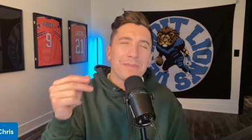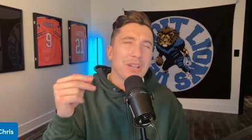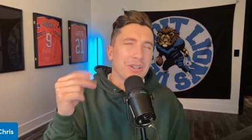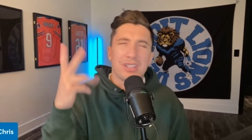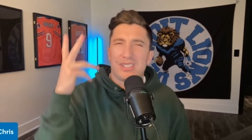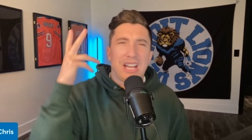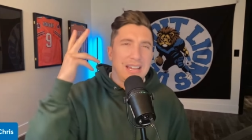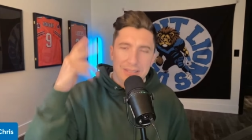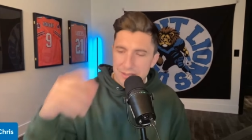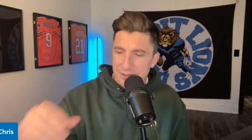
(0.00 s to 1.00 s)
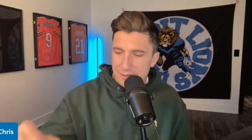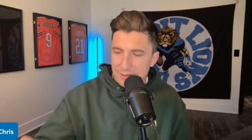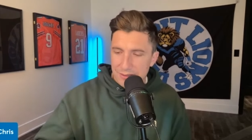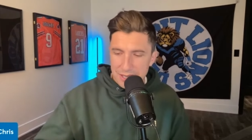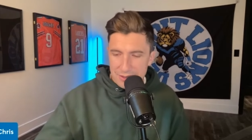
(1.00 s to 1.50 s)
You're like, this guy's
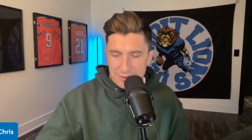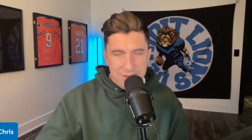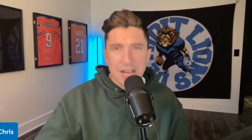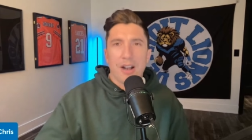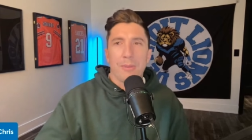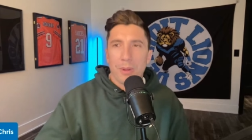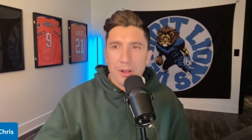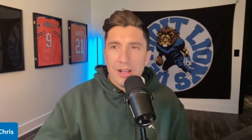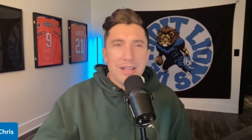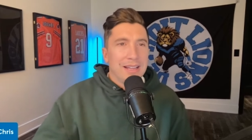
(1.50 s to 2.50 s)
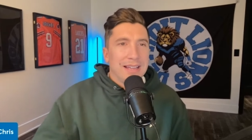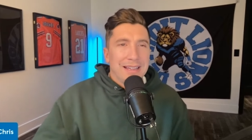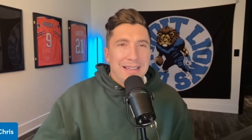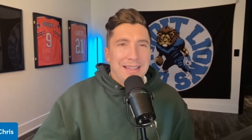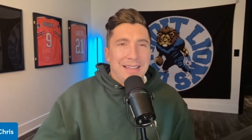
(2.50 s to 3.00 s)
he's terrible.
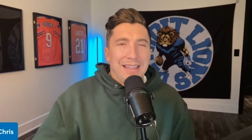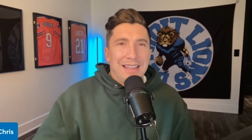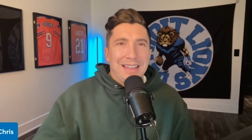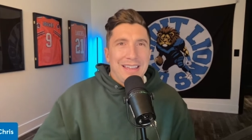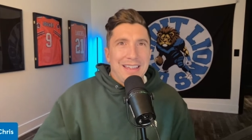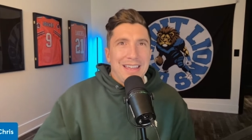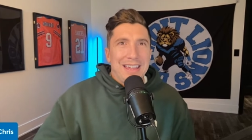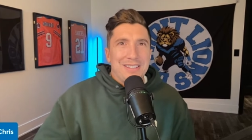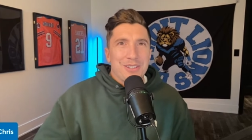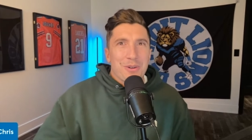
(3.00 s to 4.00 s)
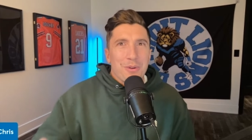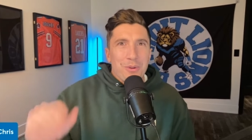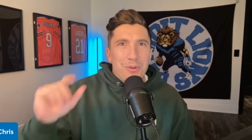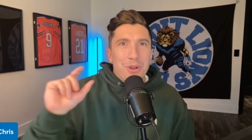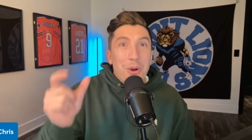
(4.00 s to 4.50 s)
And
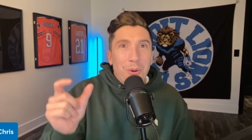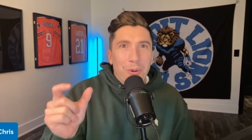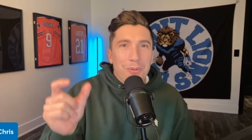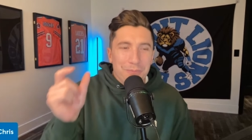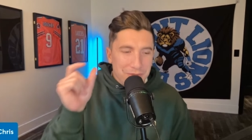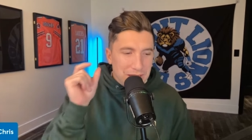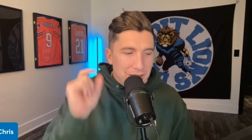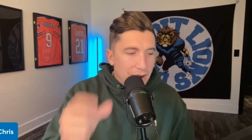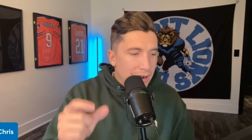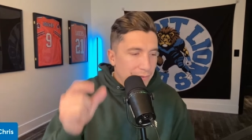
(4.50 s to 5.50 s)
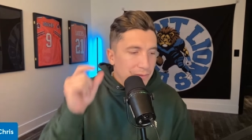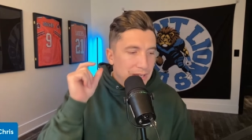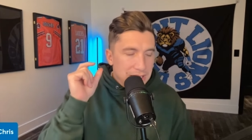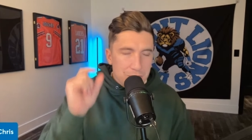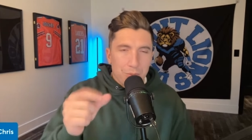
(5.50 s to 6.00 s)
so, no, Goff
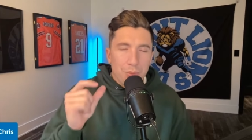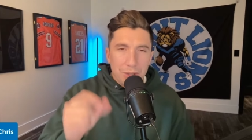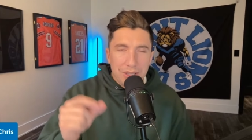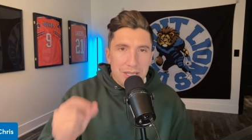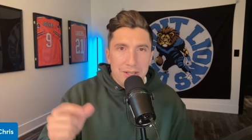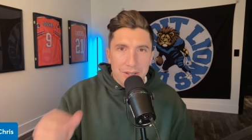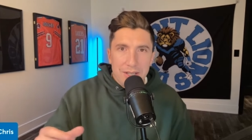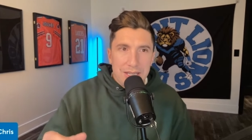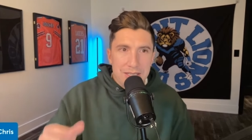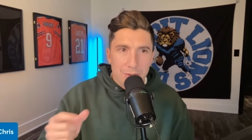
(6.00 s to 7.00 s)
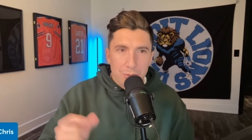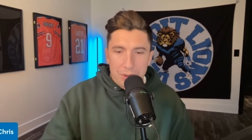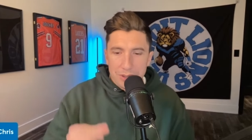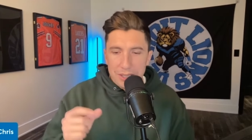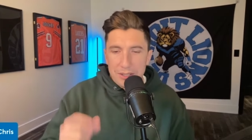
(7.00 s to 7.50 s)
is really good. He's a
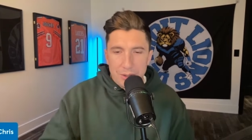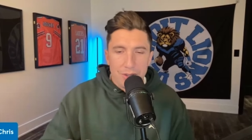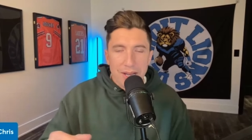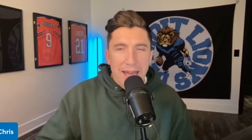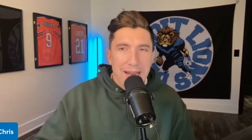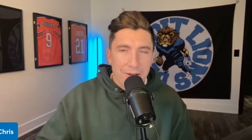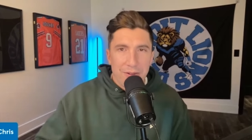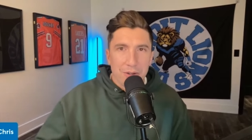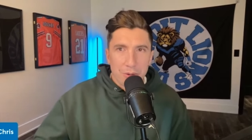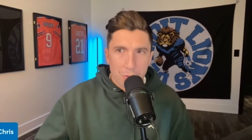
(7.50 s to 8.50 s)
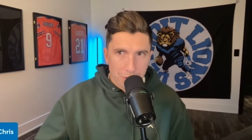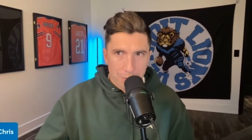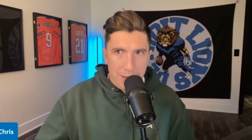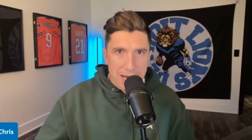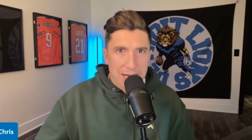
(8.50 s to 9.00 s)
really good N F L
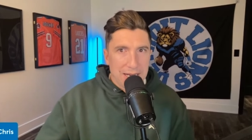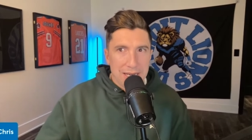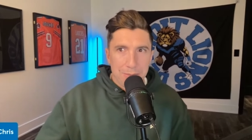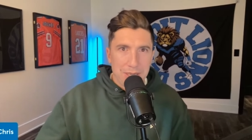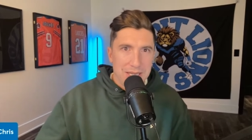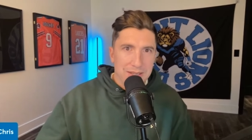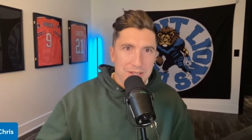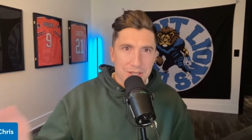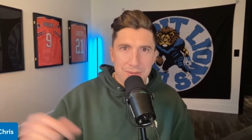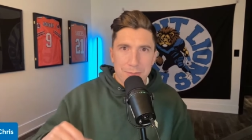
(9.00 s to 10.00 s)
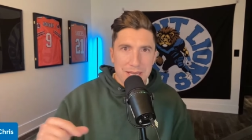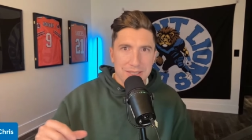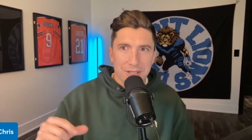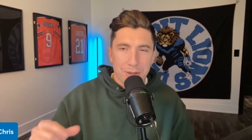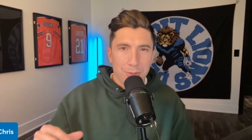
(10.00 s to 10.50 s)
quarterback, and but he just
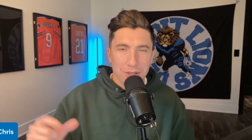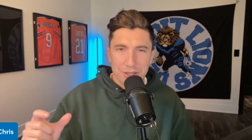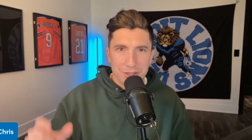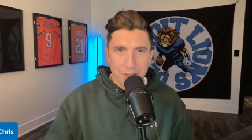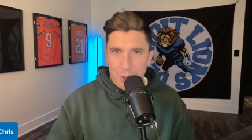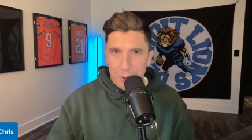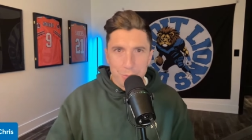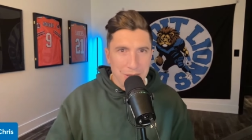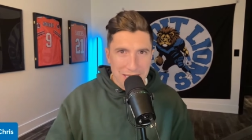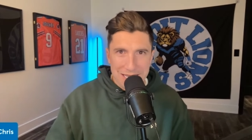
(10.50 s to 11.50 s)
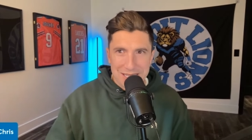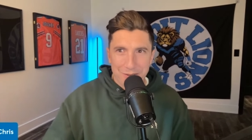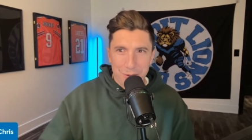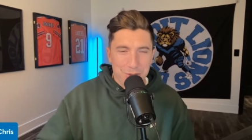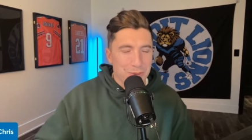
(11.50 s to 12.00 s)
makes a couple of slow plays
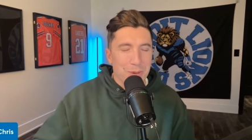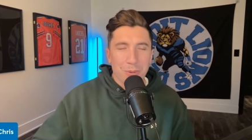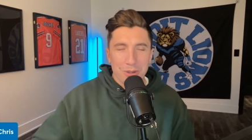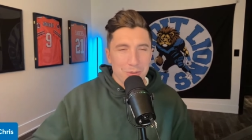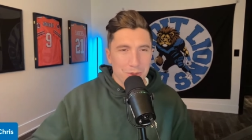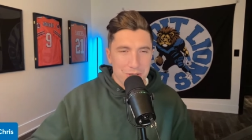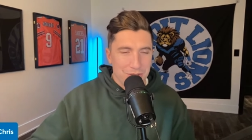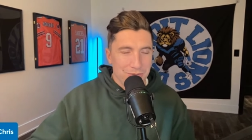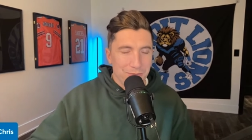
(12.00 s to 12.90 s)
every once in a while where, where,